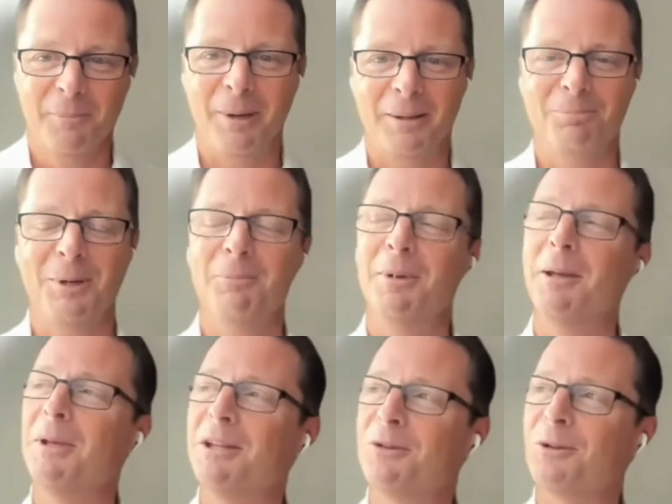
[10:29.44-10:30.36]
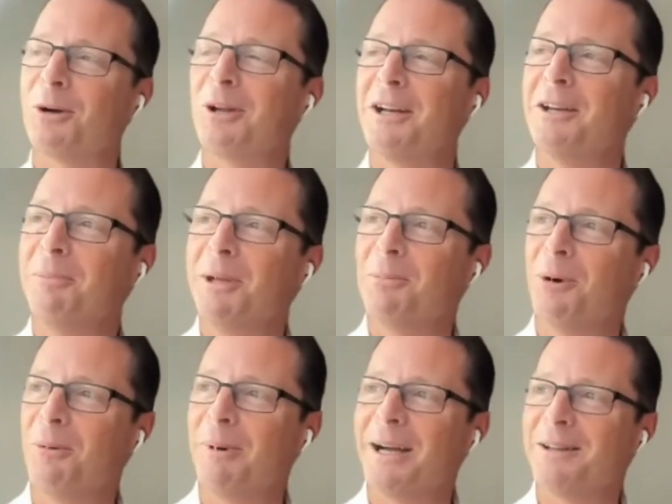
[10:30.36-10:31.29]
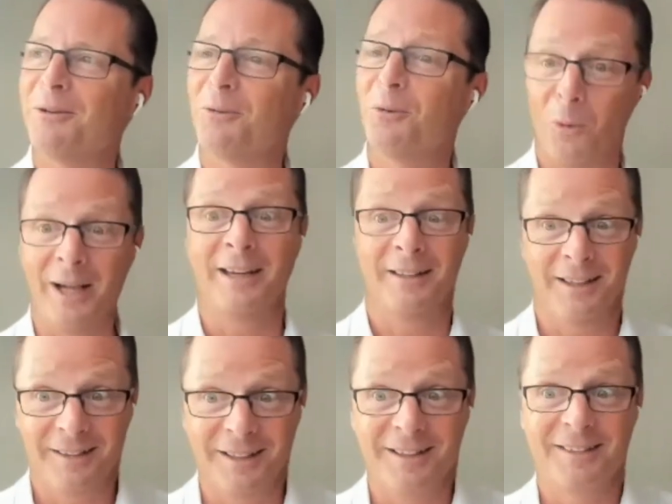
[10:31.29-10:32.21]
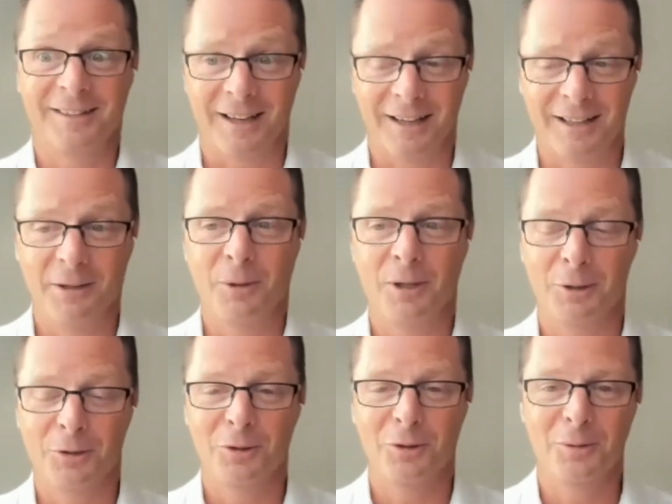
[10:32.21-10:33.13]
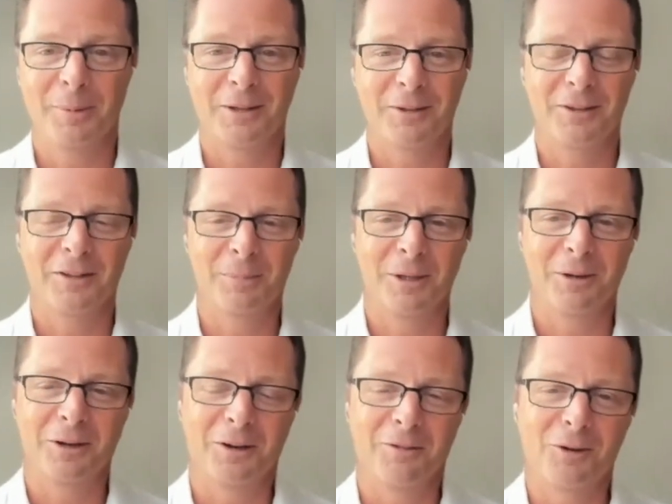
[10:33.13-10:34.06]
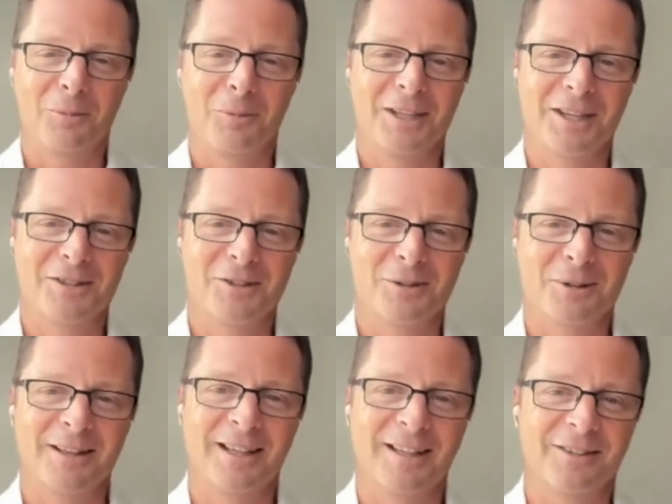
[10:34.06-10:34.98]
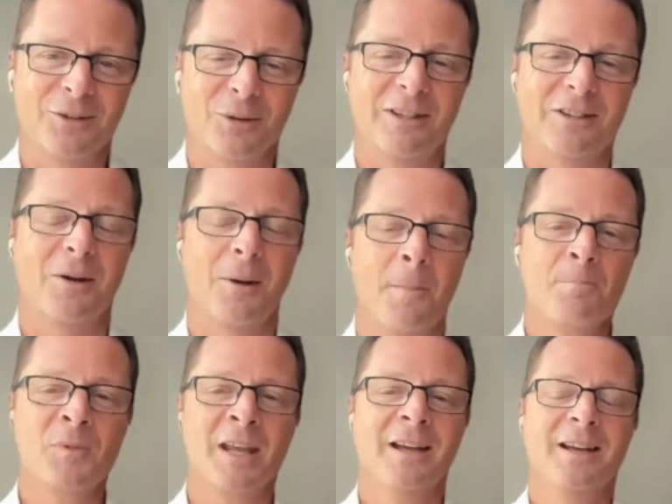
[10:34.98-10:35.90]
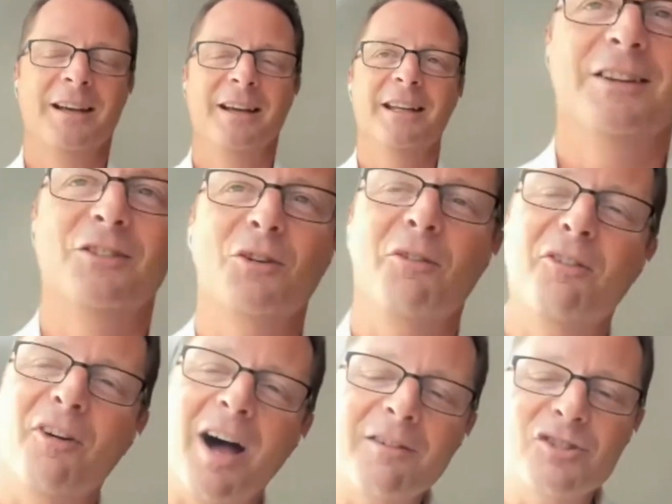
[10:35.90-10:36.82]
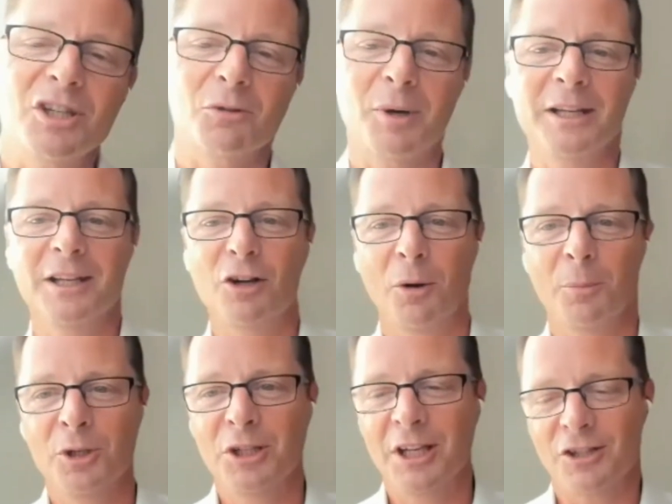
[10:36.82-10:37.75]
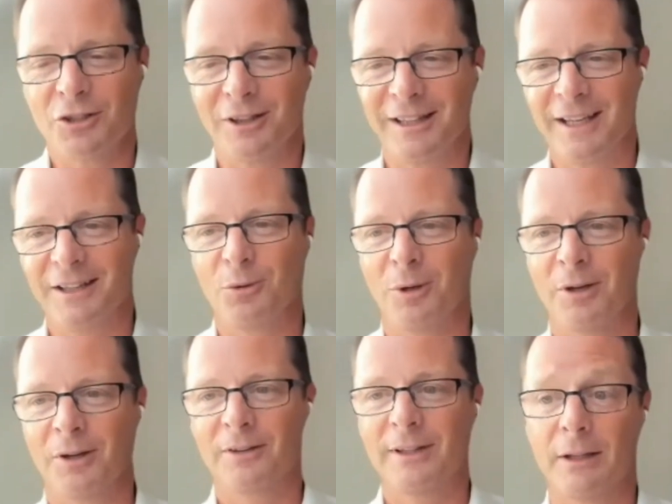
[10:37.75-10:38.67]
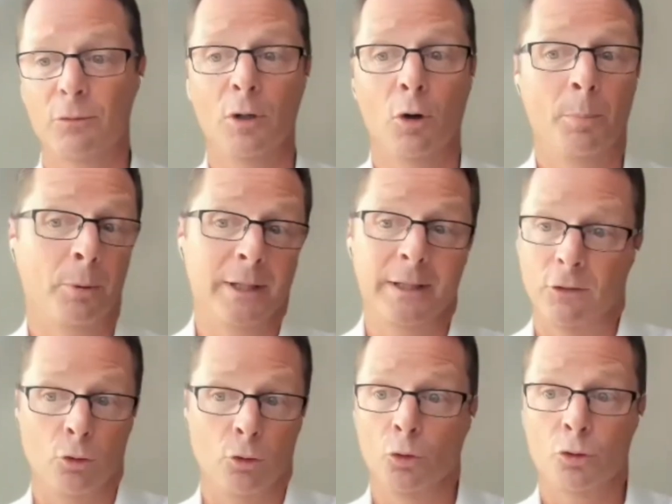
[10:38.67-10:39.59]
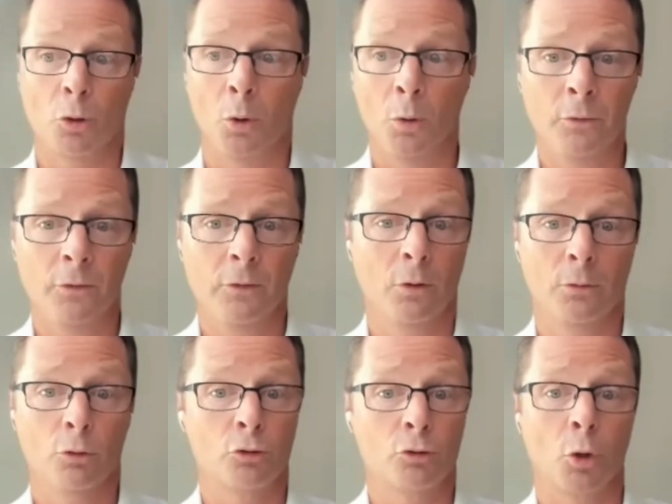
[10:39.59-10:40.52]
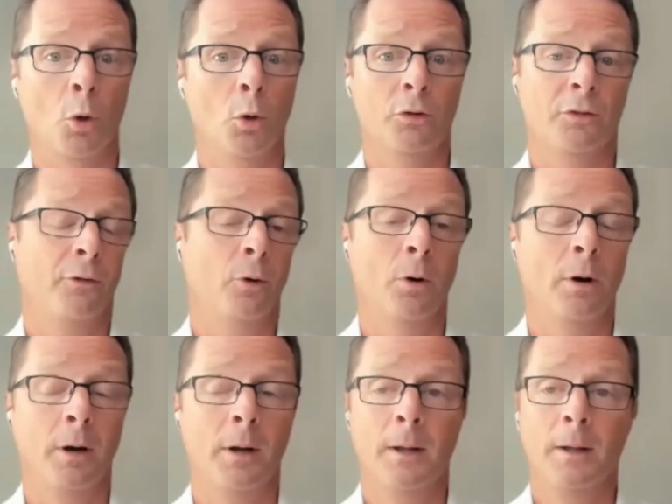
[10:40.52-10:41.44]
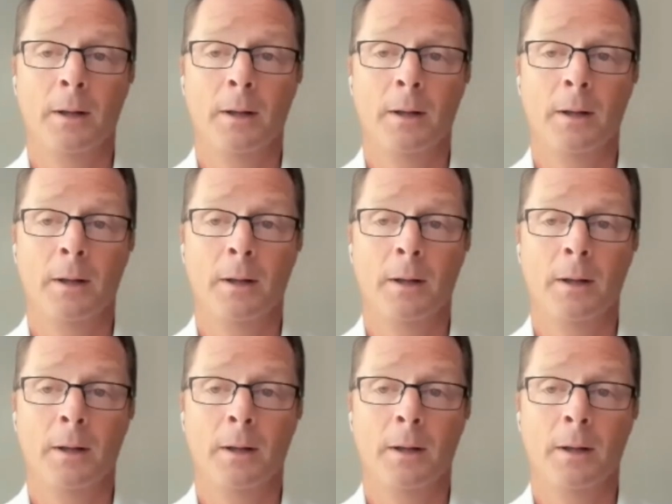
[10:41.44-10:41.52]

But maybe talk a little bit more about what it is exactly we're going to do, because there's been a lot of communication on that. So it's a 5G ready communication network that will operate as a neutral host, so a neutral host for